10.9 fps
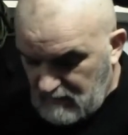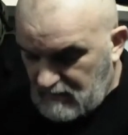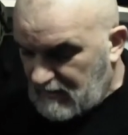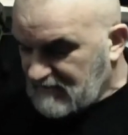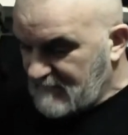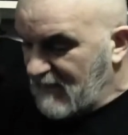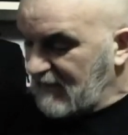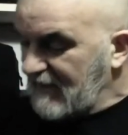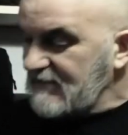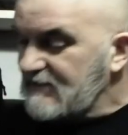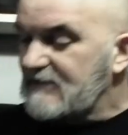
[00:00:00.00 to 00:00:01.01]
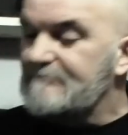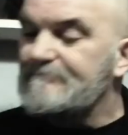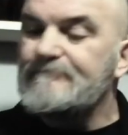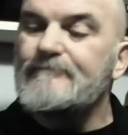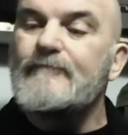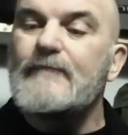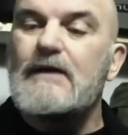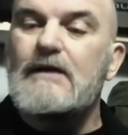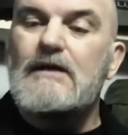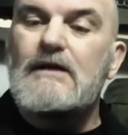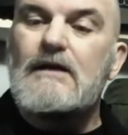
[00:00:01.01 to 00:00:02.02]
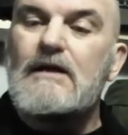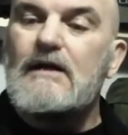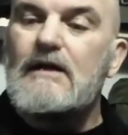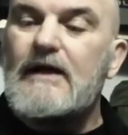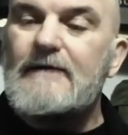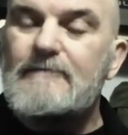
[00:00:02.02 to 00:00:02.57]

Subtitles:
That's a metal end. Yeah.